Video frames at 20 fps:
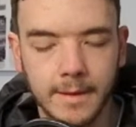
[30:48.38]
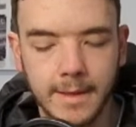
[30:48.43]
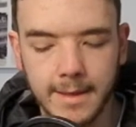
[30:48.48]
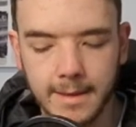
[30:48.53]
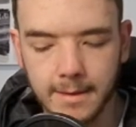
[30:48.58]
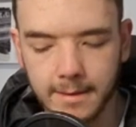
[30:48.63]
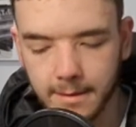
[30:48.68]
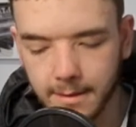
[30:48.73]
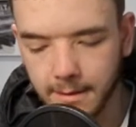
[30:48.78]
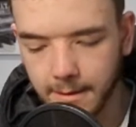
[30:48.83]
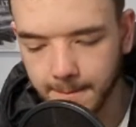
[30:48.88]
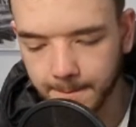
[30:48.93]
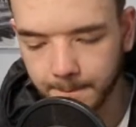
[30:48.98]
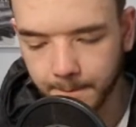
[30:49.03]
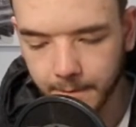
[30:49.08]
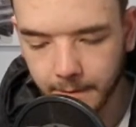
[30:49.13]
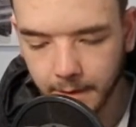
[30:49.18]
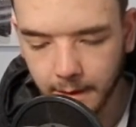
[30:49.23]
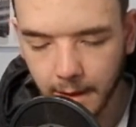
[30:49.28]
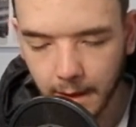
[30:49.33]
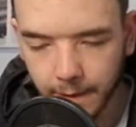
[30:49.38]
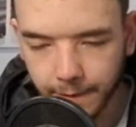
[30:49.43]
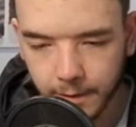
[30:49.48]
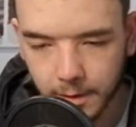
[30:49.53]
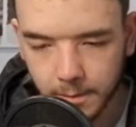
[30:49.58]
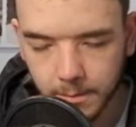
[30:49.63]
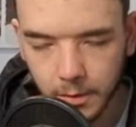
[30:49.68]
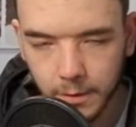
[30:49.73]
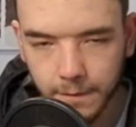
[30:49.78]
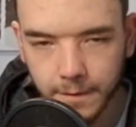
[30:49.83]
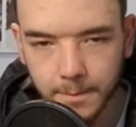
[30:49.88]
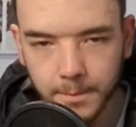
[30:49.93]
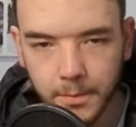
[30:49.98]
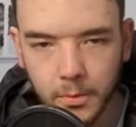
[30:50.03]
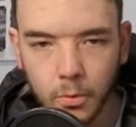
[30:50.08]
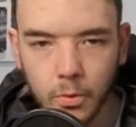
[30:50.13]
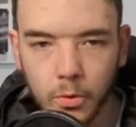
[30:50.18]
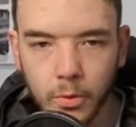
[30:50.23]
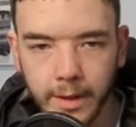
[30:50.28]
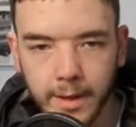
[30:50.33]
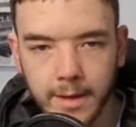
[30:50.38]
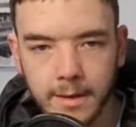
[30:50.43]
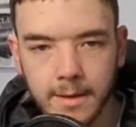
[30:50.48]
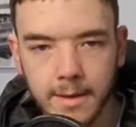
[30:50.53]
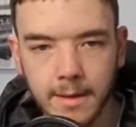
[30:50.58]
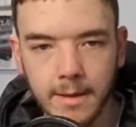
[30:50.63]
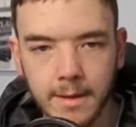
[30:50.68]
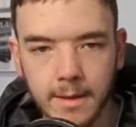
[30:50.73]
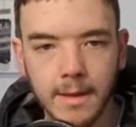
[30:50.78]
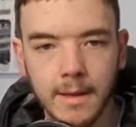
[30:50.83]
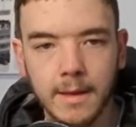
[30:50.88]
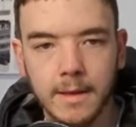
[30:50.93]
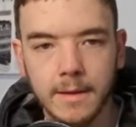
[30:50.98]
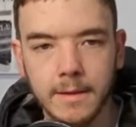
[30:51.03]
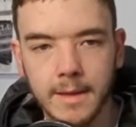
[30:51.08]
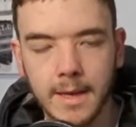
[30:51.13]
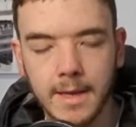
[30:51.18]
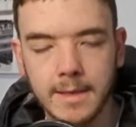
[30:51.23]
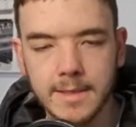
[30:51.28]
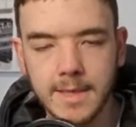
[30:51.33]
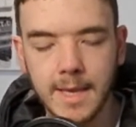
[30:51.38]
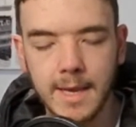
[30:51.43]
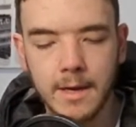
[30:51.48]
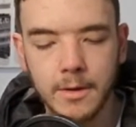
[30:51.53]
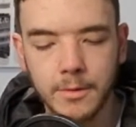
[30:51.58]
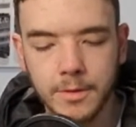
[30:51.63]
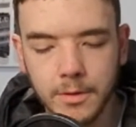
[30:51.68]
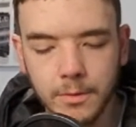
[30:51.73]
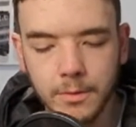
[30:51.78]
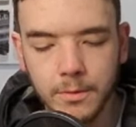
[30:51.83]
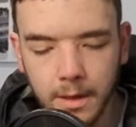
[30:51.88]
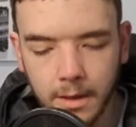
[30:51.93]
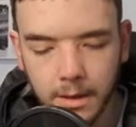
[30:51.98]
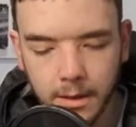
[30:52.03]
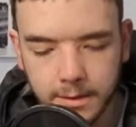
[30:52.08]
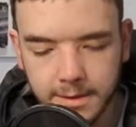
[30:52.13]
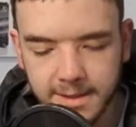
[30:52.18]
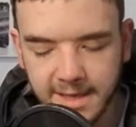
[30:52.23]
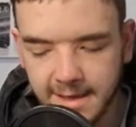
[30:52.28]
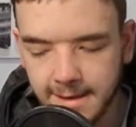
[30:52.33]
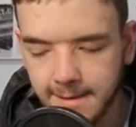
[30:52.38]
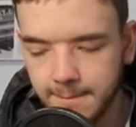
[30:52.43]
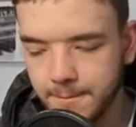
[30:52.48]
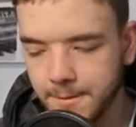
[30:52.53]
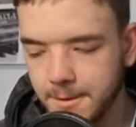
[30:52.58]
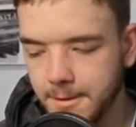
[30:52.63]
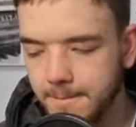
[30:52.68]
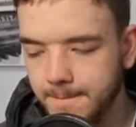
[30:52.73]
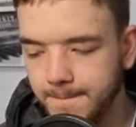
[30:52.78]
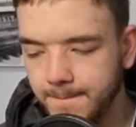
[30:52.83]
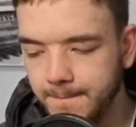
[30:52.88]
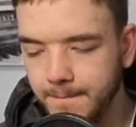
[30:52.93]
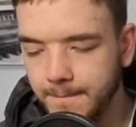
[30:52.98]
Yeah? You move the ball quickly. That's how you hurt teams.